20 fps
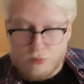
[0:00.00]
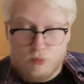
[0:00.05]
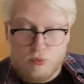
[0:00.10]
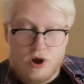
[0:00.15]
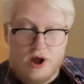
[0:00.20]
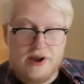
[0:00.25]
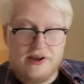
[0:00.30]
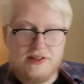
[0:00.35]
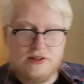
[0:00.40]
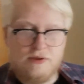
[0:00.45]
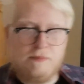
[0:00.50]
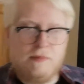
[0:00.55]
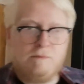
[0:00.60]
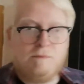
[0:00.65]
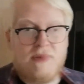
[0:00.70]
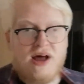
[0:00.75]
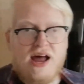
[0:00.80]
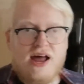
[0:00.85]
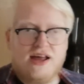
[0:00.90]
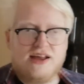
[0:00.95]
Wylam
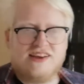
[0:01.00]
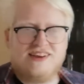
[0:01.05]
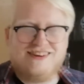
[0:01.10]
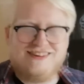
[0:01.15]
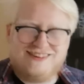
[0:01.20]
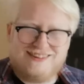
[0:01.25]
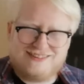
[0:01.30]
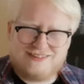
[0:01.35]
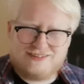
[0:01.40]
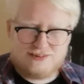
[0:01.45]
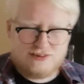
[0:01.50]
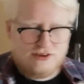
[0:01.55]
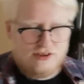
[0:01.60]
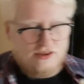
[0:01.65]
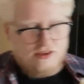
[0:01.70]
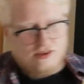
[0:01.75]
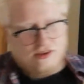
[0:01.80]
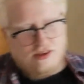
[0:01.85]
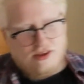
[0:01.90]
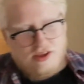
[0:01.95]
back,
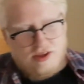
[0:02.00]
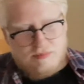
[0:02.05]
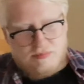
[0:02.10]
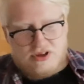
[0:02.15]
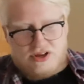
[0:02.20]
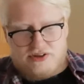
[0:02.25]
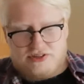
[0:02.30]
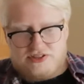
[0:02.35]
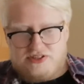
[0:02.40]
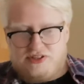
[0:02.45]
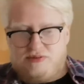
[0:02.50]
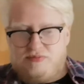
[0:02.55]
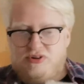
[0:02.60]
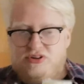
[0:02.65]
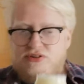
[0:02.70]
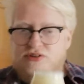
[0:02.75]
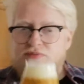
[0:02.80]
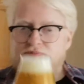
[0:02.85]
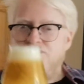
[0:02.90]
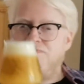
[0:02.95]
pardon the
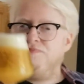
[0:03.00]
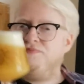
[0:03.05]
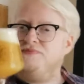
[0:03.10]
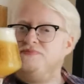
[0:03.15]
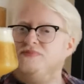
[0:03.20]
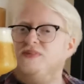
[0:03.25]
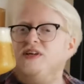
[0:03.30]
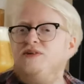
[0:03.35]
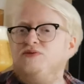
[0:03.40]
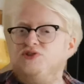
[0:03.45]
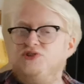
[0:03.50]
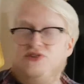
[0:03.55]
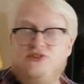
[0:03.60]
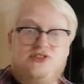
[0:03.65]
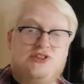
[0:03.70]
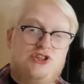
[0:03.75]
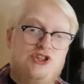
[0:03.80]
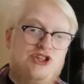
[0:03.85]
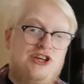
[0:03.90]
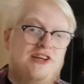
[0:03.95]
pun. That was
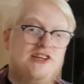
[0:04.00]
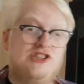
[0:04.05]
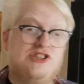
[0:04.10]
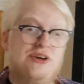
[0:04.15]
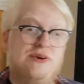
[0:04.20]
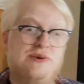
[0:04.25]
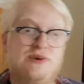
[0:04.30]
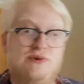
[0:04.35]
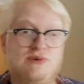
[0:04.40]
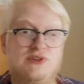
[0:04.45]
just a shit joke.